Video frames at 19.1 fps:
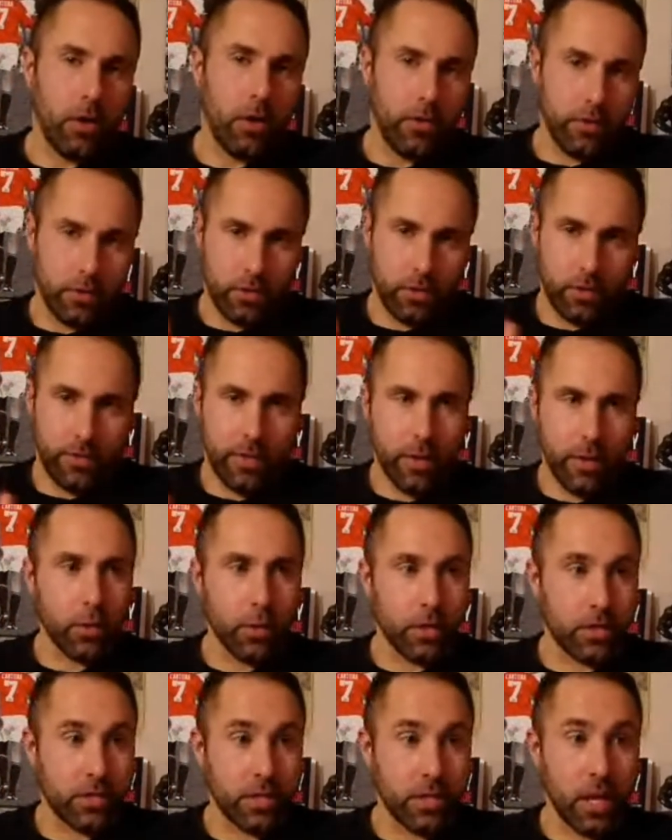or a thing
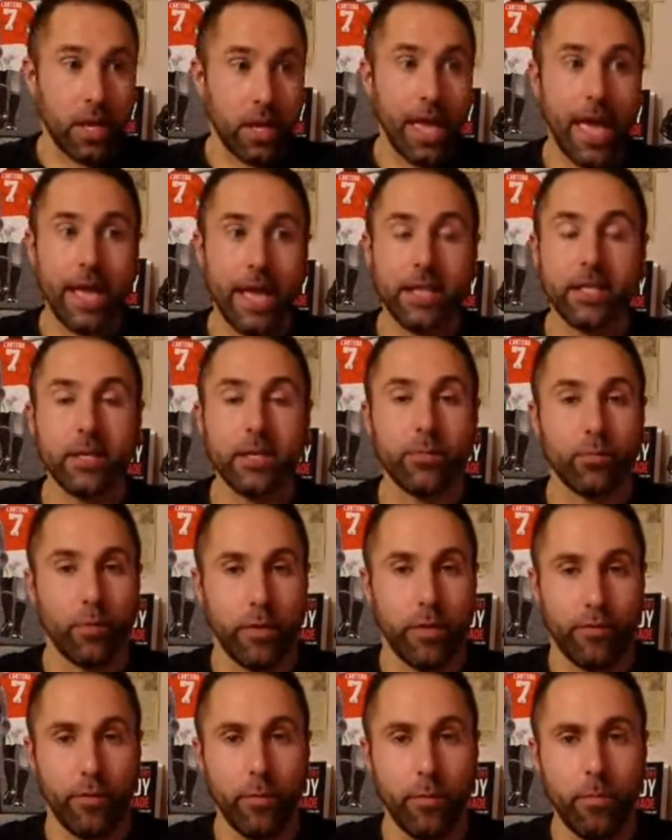called a circadian
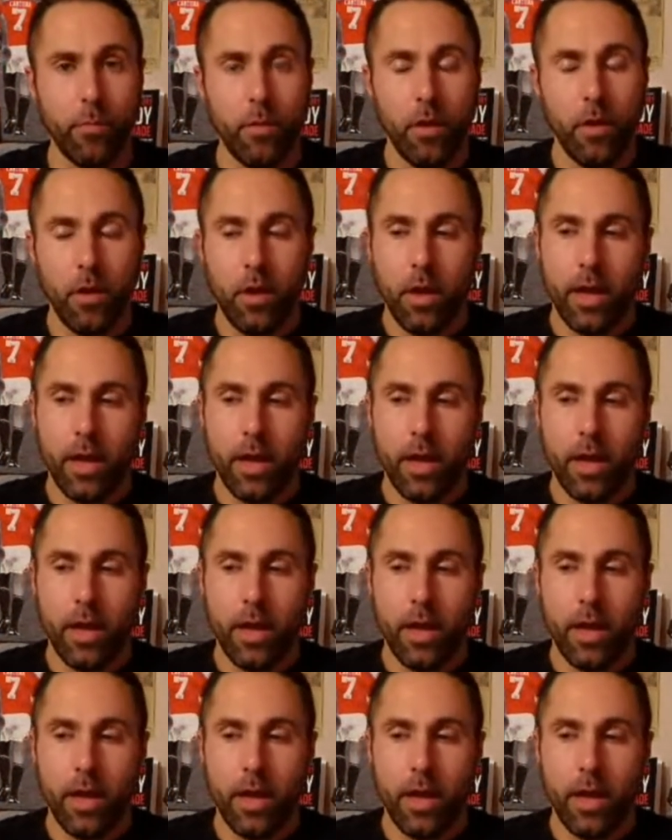rhythm.